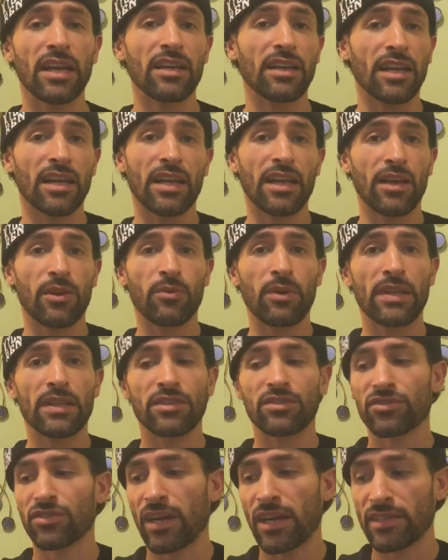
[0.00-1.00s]
and I can't wait to
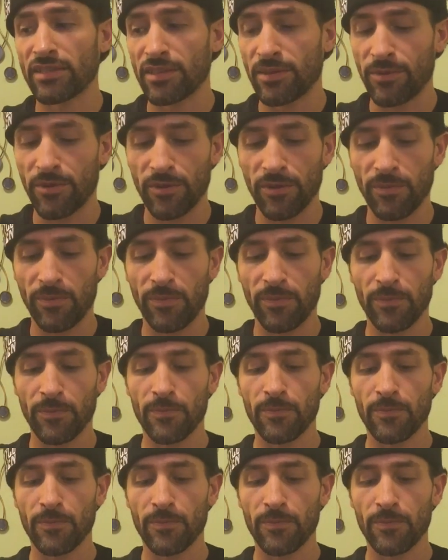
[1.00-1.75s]
try some of them.